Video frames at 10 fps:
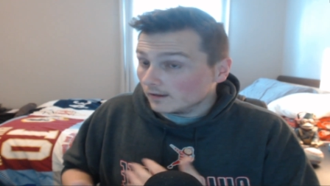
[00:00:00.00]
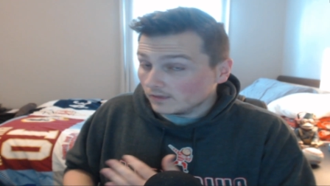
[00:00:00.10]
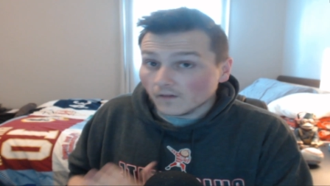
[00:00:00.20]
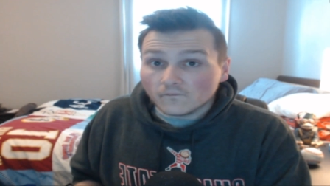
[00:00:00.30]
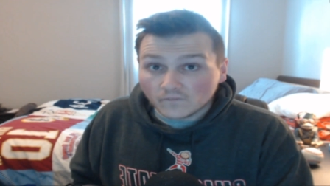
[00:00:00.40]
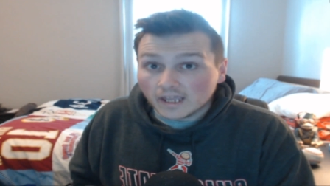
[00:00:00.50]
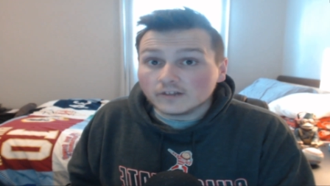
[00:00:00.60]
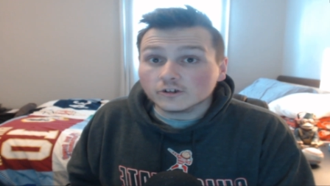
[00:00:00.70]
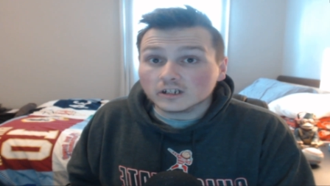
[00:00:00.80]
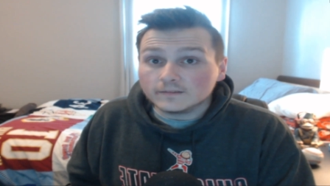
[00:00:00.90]
The fans
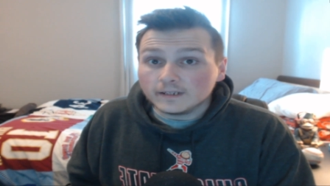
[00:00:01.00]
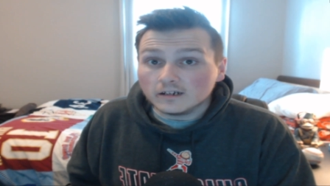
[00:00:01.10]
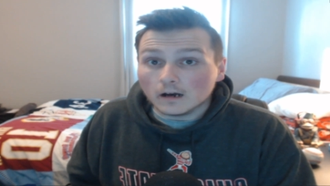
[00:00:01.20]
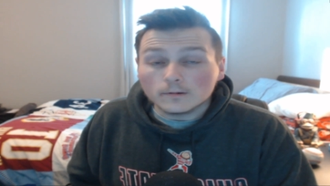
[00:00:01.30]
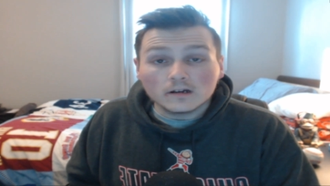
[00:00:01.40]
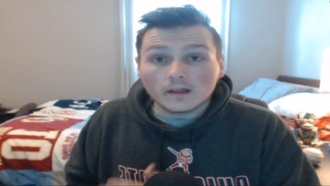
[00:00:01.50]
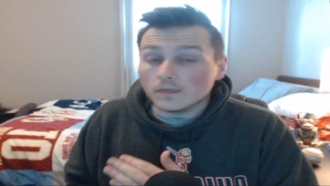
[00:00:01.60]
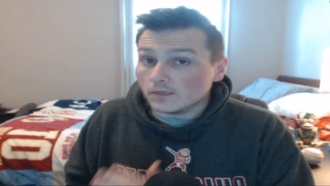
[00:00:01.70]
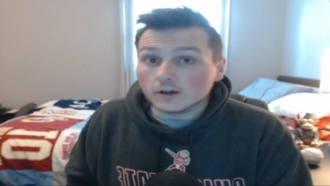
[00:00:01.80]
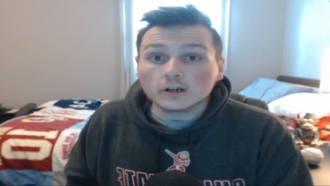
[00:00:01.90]
are going to speak up.
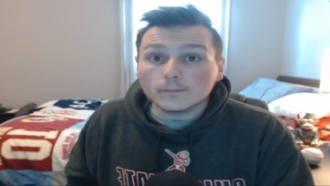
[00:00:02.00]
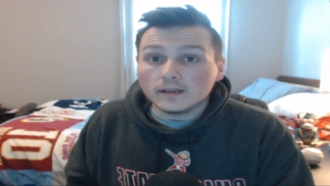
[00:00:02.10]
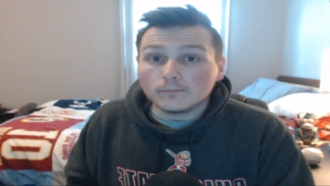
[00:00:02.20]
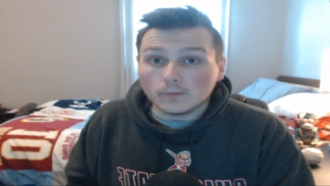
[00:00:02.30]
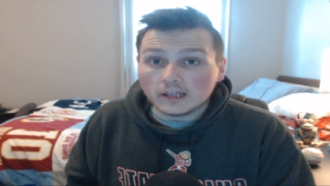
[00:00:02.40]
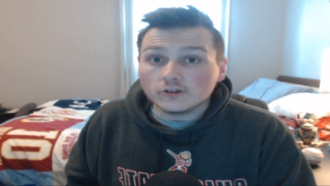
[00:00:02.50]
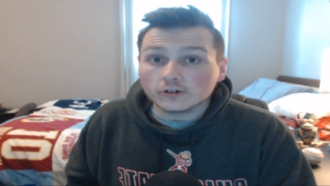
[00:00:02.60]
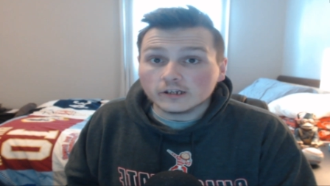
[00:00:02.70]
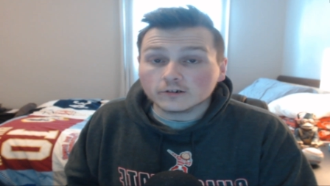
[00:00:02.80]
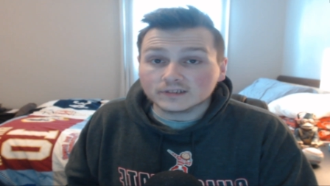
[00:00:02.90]
They're going to be in your
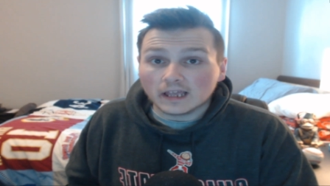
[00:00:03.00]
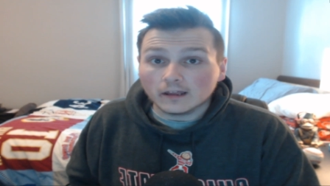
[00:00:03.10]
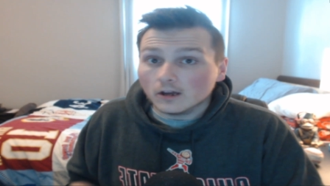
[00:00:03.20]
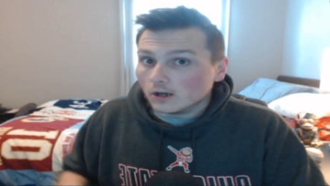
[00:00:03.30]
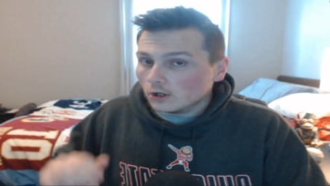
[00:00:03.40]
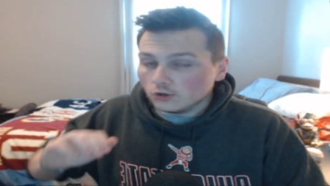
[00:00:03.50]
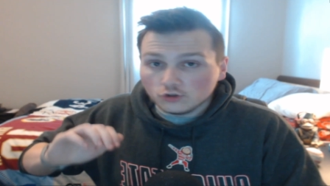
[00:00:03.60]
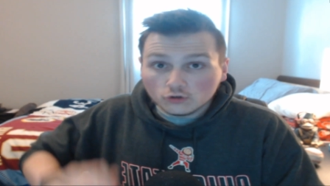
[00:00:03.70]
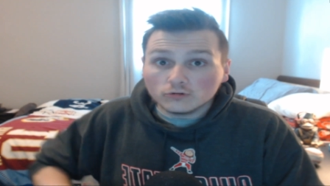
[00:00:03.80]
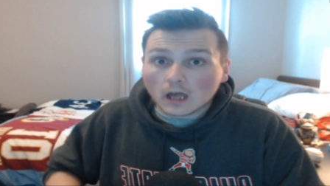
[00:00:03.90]
ear saying,
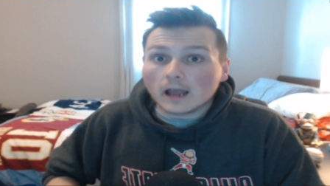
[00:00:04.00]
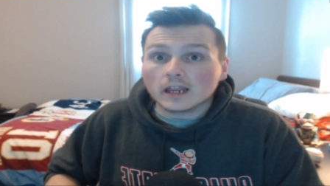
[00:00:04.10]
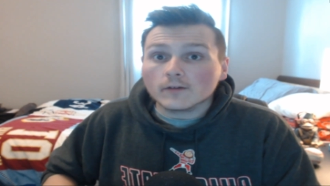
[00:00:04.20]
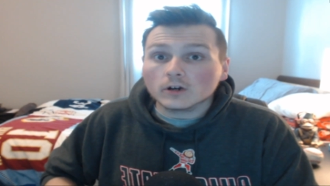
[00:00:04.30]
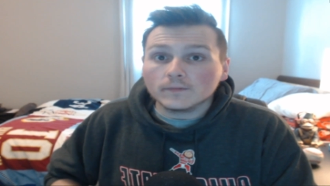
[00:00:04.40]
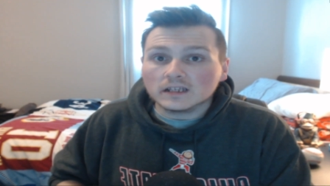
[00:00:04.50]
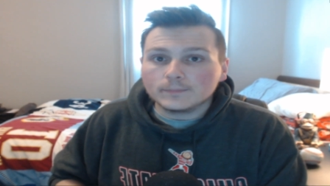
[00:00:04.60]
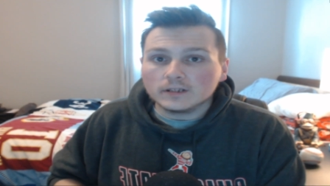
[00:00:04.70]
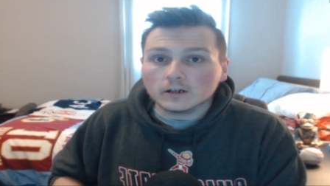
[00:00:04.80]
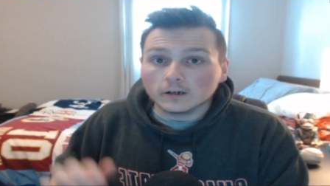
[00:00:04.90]
do not get rid of
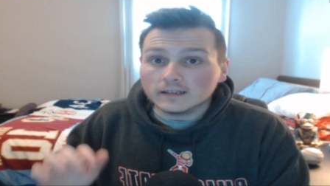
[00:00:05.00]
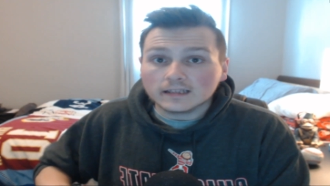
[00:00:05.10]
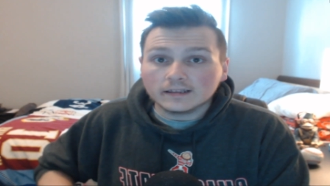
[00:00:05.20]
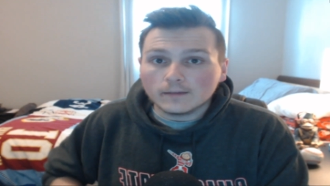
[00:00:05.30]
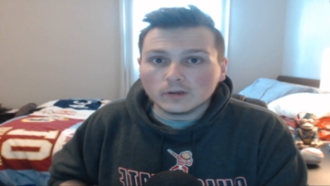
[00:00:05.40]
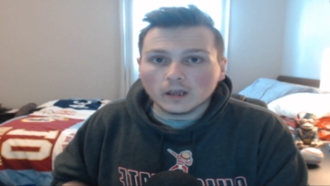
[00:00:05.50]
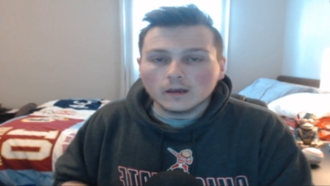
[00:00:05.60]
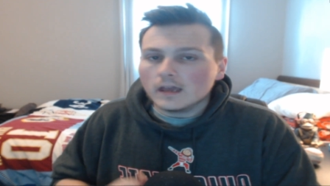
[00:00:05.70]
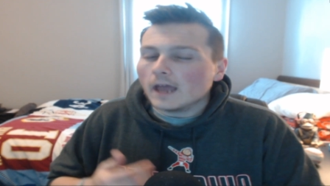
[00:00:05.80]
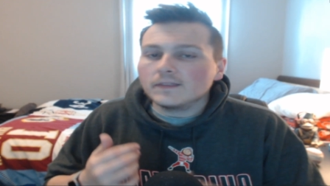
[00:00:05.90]
ESP or inside the NBA.
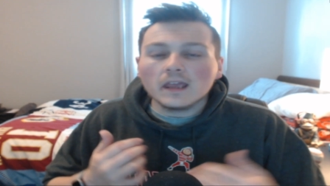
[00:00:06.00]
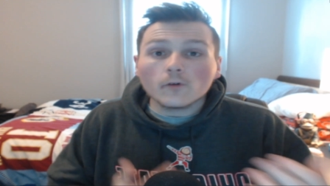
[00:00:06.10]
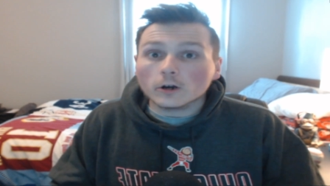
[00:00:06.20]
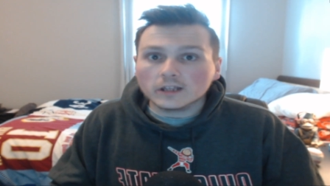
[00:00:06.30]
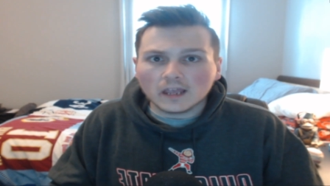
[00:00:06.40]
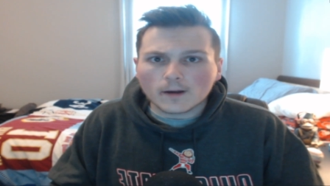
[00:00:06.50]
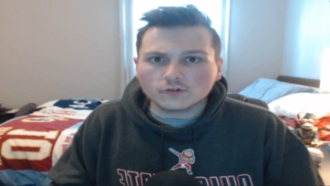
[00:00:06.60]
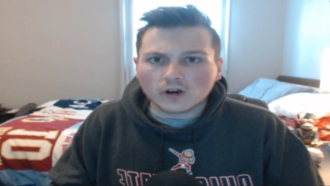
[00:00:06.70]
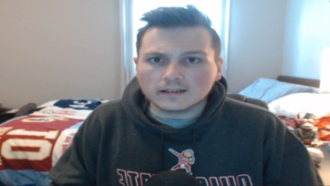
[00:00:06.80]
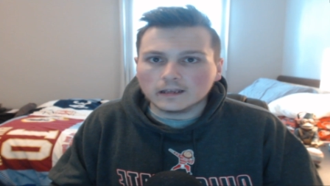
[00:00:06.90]
And they've already came out
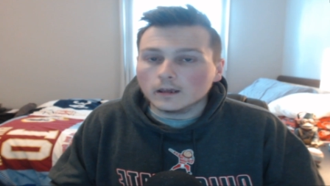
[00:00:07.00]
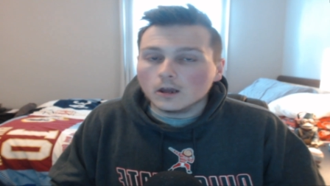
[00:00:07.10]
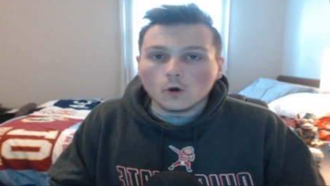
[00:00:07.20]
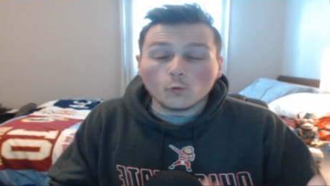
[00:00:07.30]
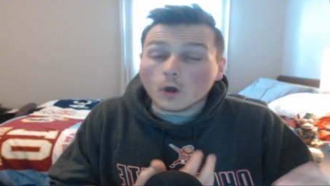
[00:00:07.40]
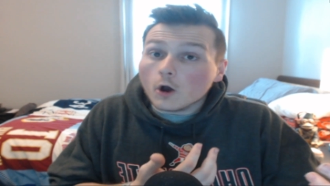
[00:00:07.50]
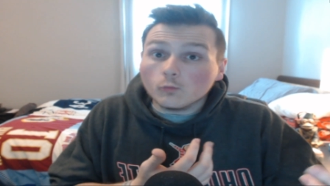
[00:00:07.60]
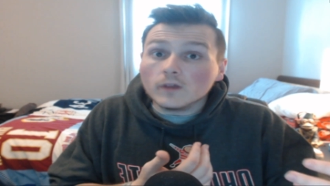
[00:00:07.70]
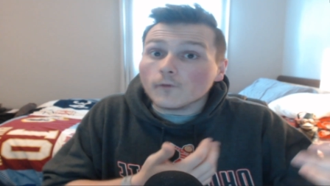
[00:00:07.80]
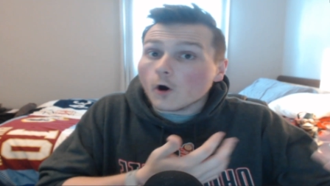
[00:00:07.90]
trying to say, well,
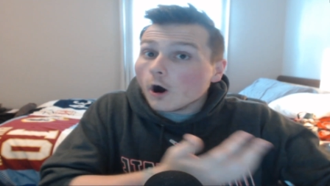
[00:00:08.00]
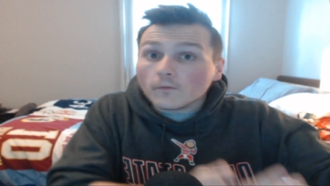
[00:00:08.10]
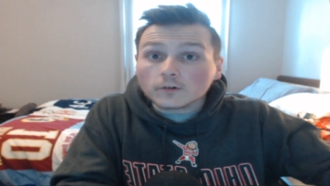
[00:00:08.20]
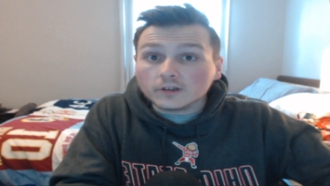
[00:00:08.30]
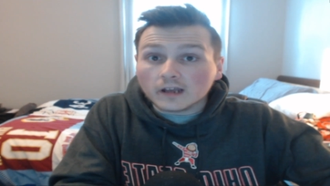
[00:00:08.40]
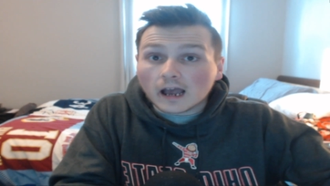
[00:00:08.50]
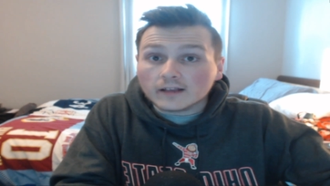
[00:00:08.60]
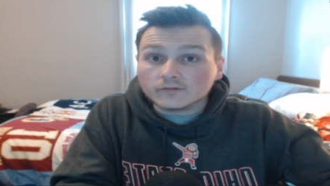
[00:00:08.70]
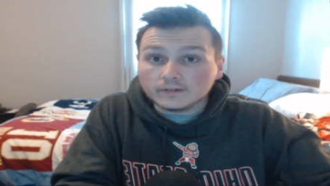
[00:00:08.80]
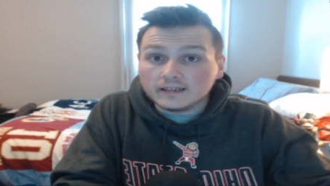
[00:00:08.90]
we've offered the
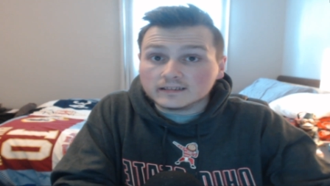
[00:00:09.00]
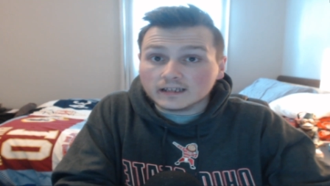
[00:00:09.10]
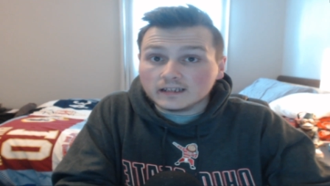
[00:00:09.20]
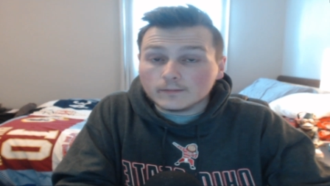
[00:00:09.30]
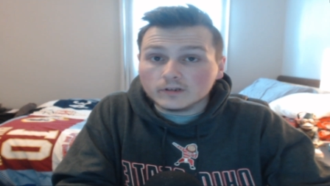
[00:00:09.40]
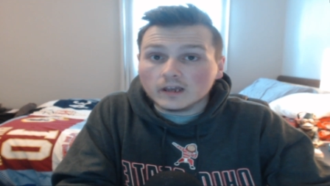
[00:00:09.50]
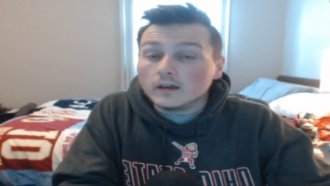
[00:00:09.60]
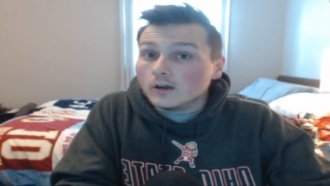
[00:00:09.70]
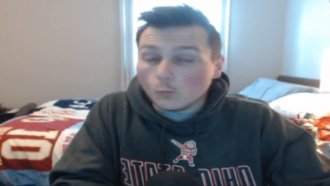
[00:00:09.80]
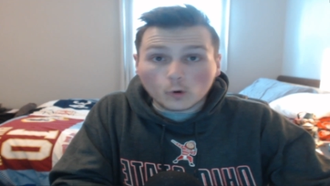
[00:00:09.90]
guys from inside the NBA.
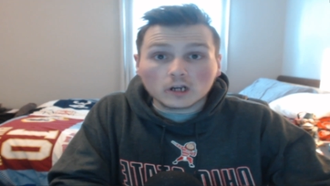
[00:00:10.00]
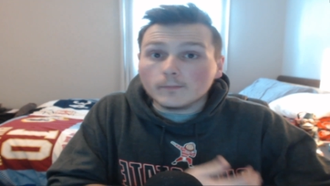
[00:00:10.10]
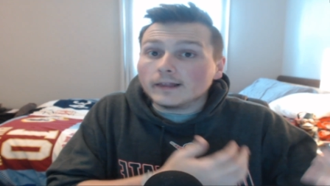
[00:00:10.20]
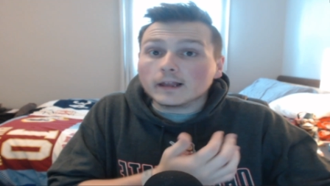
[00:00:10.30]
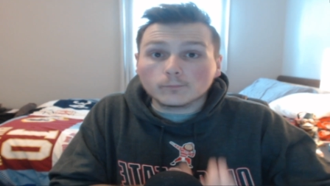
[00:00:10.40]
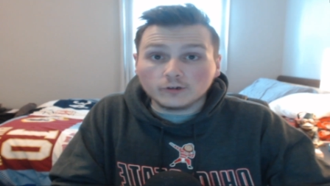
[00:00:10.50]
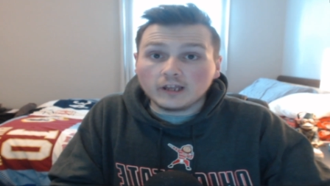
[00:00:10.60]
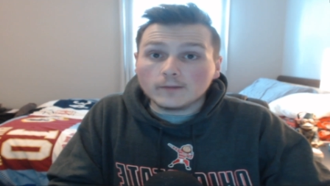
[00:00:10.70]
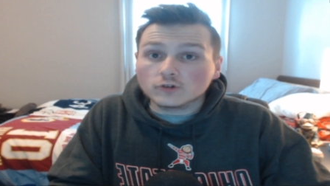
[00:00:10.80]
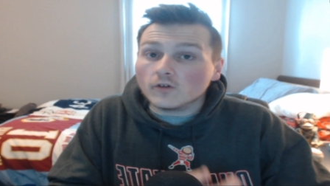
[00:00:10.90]
We're gonna make like a
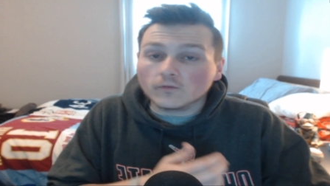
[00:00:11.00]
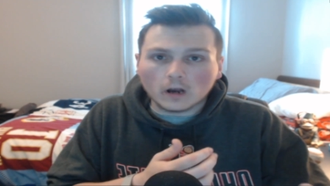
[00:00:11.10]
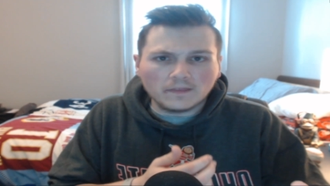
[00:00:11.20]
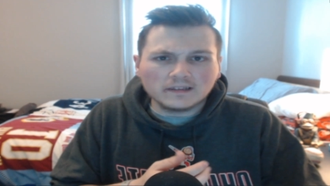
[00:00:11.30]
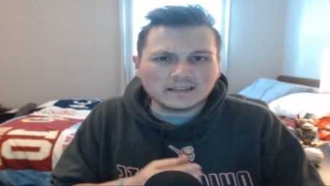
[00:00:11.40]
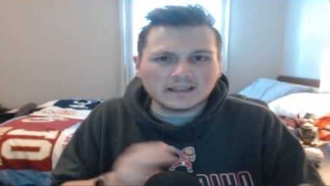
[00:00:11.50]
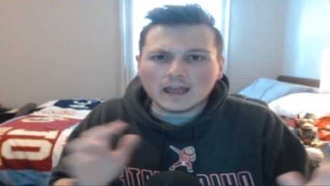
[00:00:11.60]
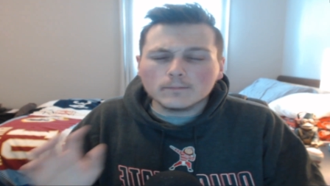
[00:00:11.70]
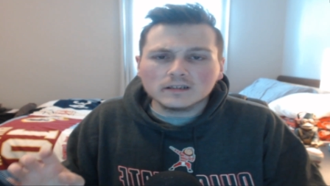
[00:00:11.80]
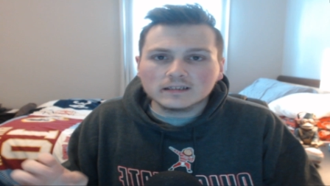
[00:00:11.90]
pregame show for I think they said
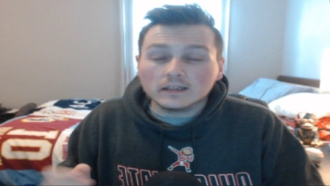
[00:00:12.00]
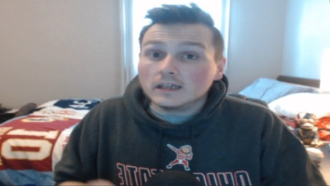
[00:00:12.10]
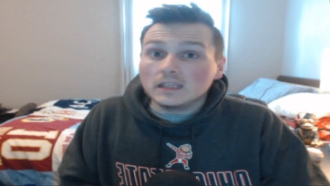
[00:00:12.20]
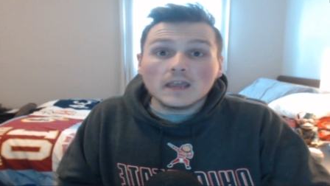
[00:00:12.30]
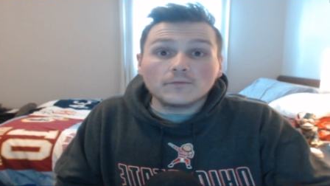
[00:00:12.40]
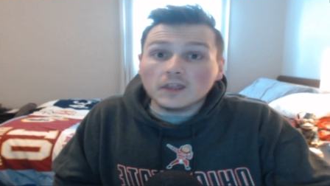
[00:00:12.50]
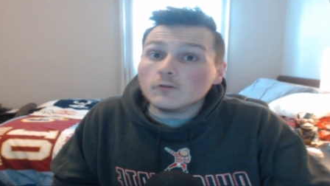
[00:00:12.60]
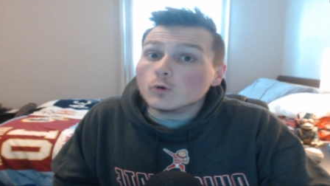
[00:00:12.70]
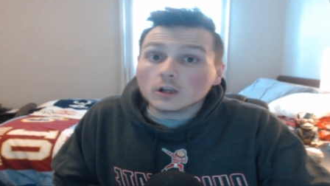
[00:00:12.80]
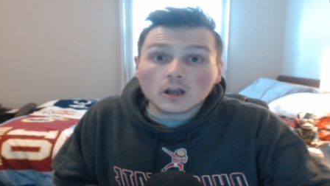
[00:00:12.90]
NBC. If they
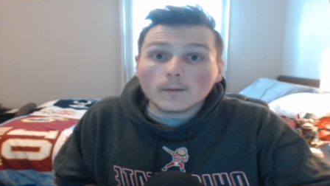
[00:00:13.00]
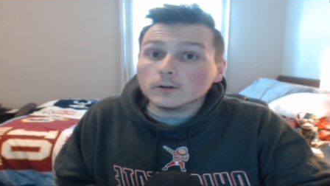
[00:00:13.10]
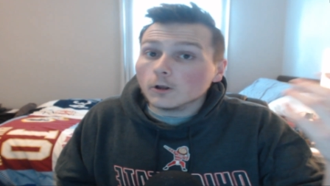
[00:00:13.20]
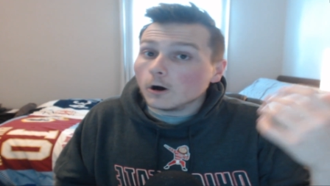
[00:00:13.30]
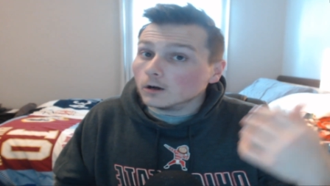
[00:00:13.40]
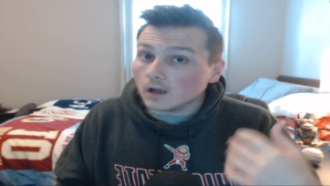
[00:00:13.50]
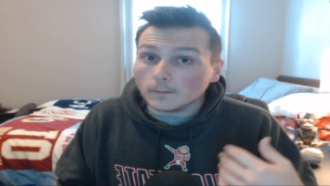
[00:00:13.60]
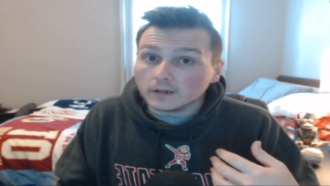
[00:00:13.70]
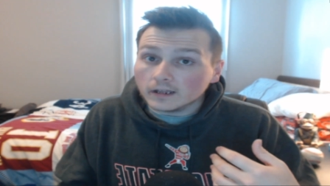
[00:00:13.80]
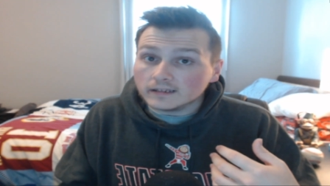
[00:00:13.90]
want to come along,
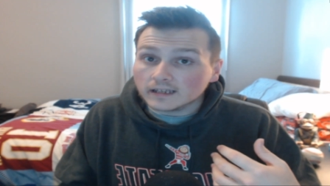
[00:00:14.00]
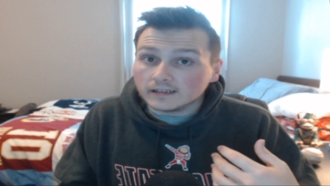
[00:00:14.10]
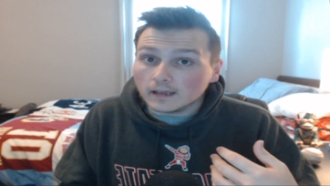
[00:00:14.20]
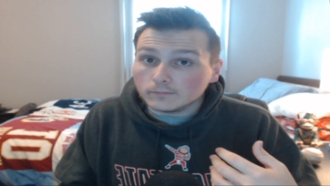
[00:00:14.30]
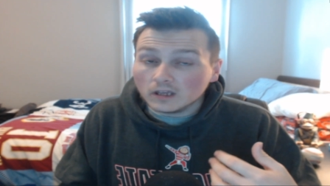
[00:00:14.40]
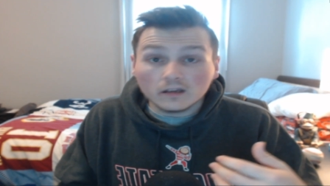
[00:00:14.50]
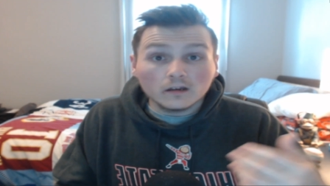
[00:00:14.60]
come to inside the NBA